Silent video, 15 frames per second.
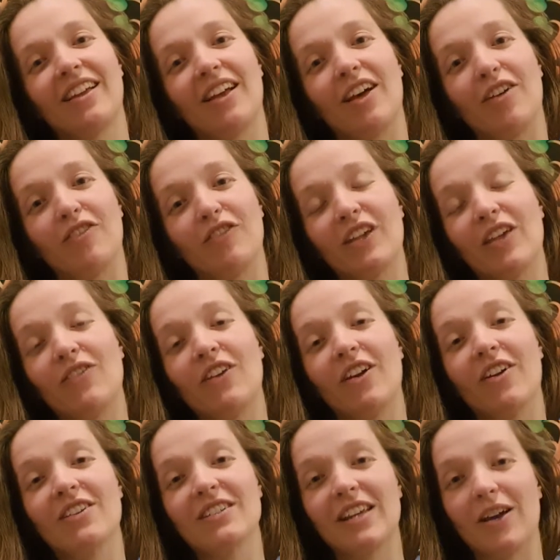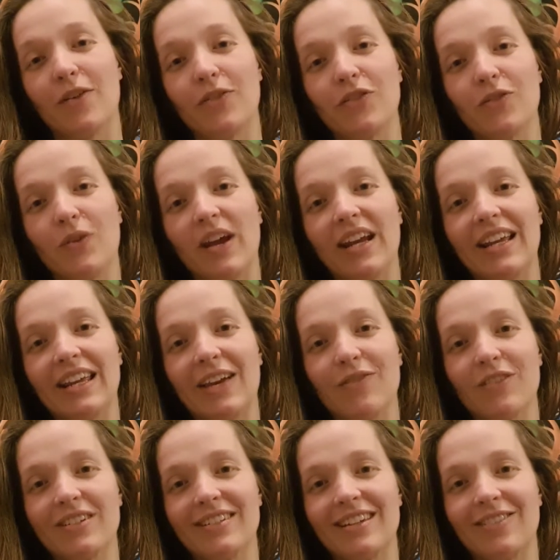of giving ourselves Reiki
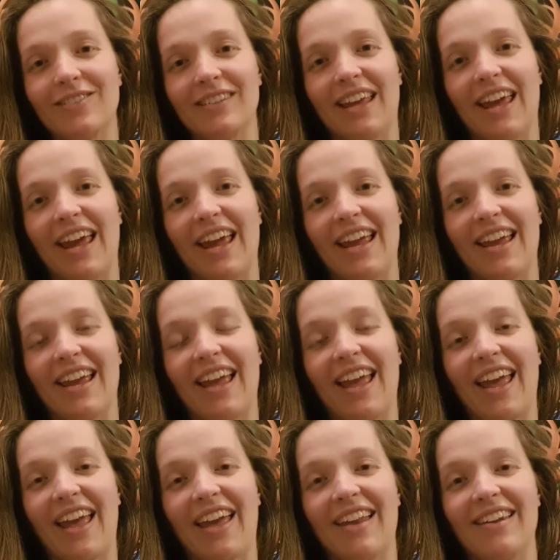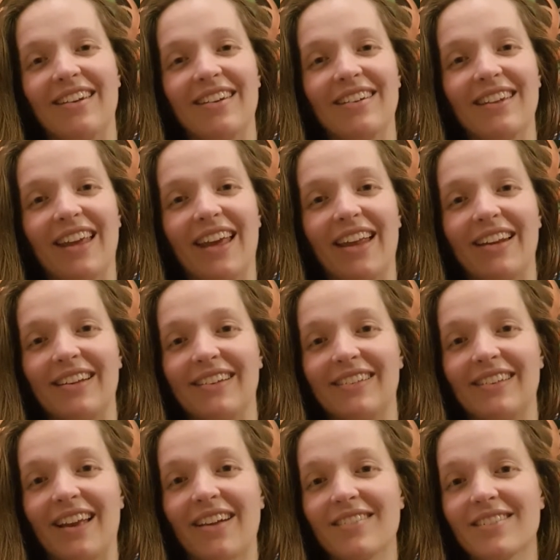every single day and added
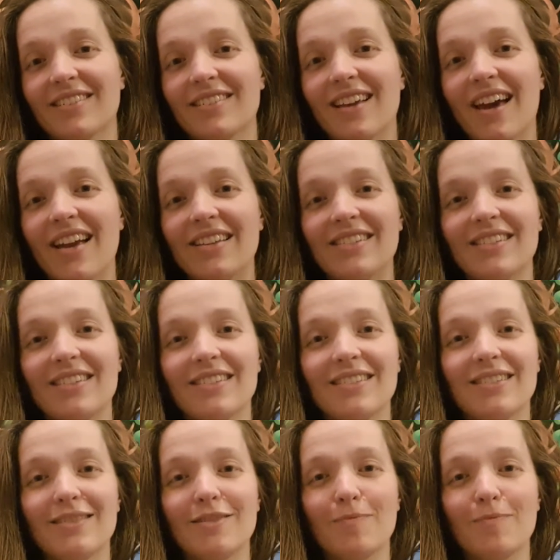exercises,